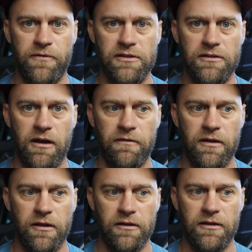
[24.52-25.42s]
First off,
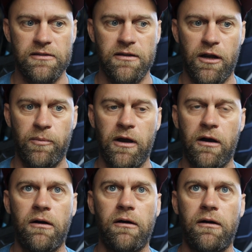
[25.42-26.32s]
let's talk
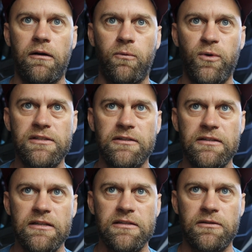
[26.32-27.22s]
about
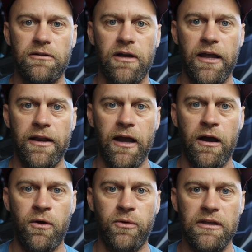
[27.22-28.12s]
WhistlinDiesel and
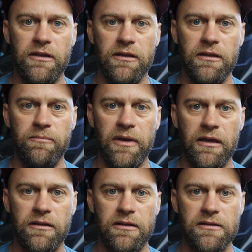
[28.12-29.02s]
how he
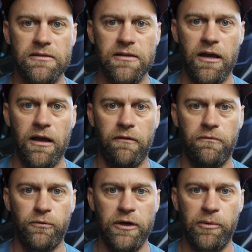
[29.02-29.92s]
made this set
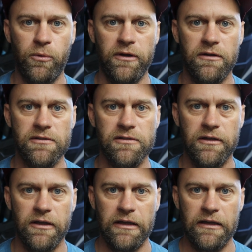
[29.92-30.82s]
of Reaper wheels
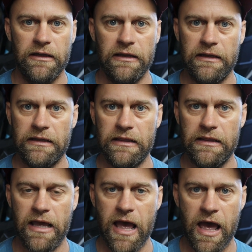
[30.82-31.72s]

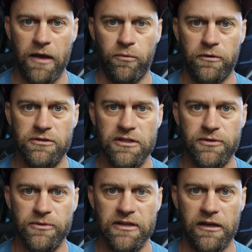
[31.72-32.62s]
that were
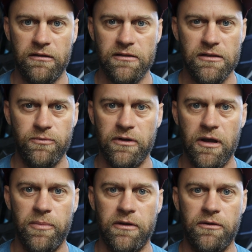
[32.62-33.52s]
just ridiculous. He went
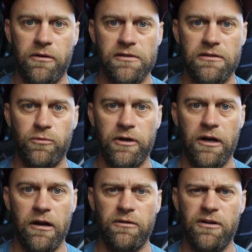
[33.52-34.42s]
up in the north
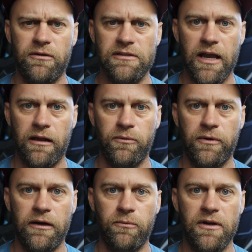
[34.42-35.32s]
somewhere. I don't know exactly
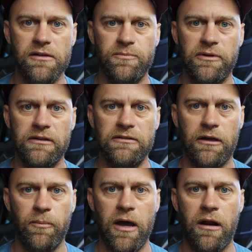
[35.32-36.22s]
where he was, but he
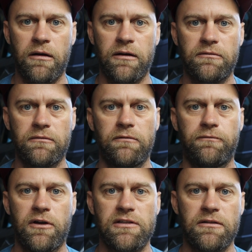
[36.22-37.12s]
took them out on a
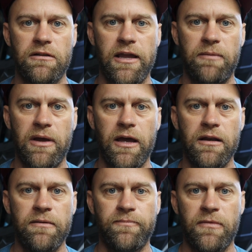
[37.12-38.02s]
frozen lake
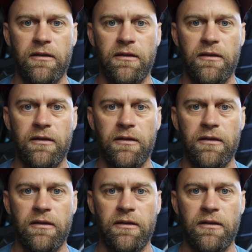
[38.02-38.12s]
bed